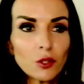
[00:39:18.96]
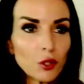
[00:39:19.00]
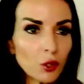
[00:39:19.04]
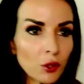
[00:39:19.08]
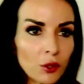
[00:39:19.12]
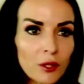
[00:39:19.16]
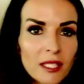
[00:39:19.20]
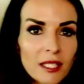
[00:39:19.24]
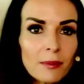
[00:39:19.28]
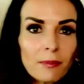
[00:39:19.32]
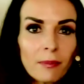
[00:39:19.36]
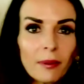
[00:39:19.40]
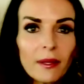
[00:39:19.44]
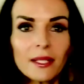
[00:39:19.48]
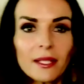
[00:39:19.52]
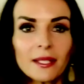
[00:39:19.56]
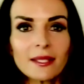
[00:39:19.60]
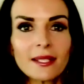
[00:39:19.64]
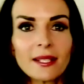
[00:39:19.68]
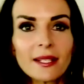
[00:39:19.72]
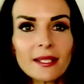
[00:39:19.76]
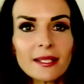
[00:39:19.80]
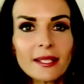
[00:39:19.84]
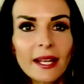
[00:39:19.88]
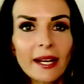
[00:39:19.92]
do this
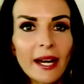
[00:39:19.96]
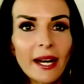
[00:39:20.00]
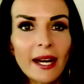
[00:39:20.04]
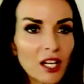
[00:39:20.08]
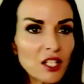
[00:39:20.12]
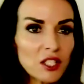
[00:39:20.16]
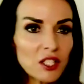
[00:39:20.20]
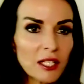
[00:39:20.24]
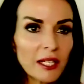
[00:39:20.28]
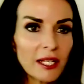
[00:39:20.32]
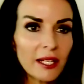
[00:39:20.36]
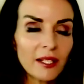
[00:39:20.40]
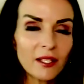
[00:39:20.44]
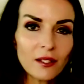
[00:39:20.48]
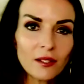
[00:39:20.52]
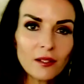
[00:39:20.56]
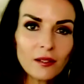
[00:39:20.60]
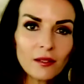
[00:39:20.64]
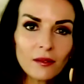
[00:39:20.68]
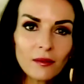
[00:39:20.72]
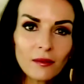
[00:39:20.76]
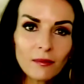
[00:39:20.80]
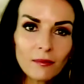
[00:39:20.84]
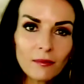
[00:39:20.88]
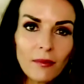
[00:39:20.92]
business and
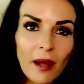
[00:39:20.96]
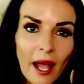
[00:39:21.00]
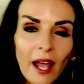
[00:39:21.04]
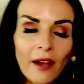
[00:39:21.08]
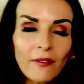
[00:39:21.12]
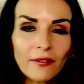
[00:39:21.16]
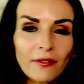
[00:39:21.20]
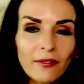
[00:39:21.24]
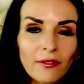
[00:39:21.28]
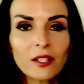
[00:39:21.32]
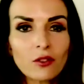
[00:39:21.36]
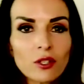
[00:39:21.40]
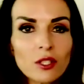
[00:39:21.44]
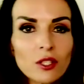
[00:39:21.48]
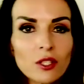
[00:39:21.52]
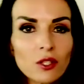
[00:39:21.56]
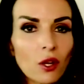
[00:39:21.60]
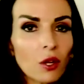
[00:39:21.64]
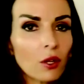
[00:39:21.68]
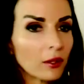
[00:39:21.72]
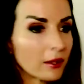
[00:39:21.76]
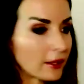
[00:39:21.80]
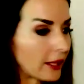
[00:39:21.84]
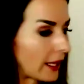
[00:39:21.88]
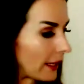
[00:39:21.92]
actually have that
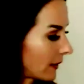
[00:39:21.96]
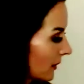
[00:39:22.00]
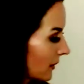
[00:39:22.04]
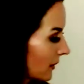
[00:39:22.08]
result